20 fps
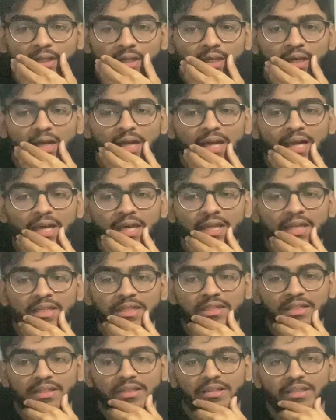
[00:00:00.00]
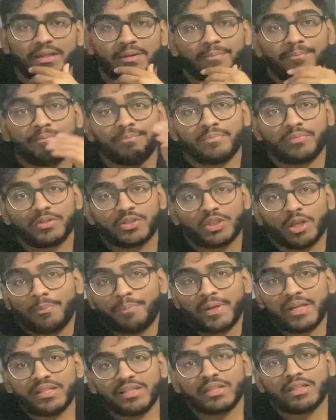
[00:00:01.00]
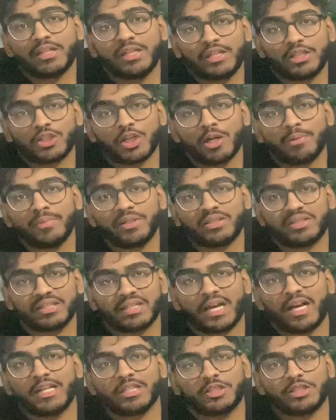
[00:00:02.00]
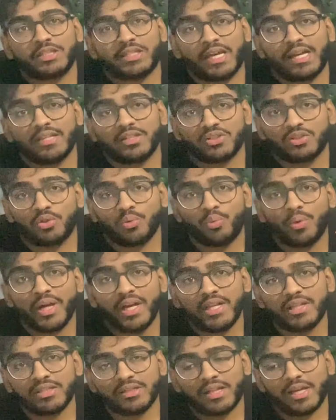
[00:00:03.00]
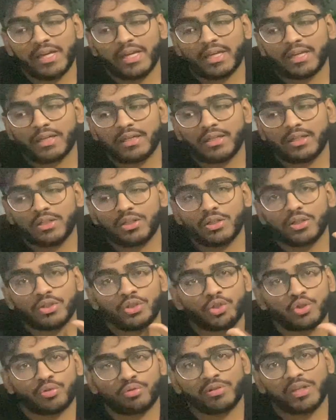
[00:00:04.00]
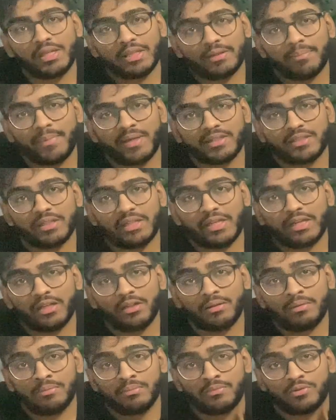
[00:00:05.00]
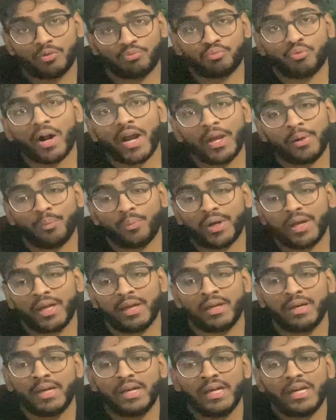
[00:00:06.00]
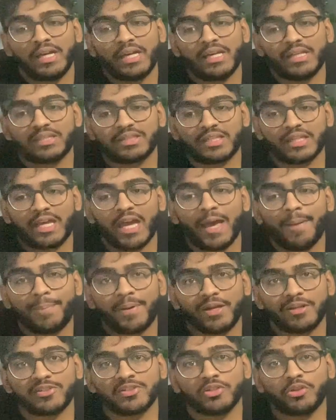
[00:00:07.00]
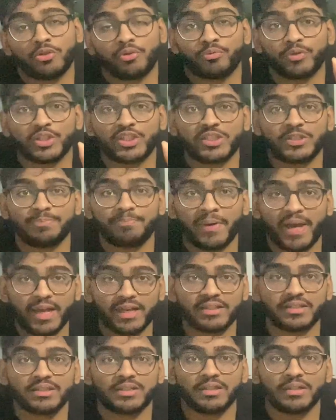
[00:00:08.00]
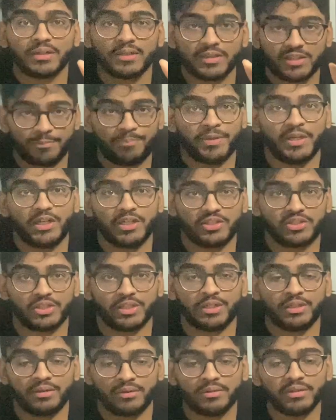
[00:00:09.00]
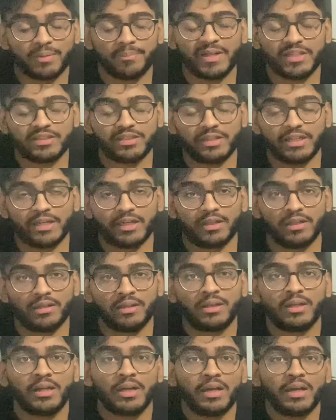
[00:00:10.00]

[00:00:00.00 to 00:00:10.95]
And so basically, Thomas Scasz says the way to, treat the mentally ill the right way is to get a person who respects the mentally ill,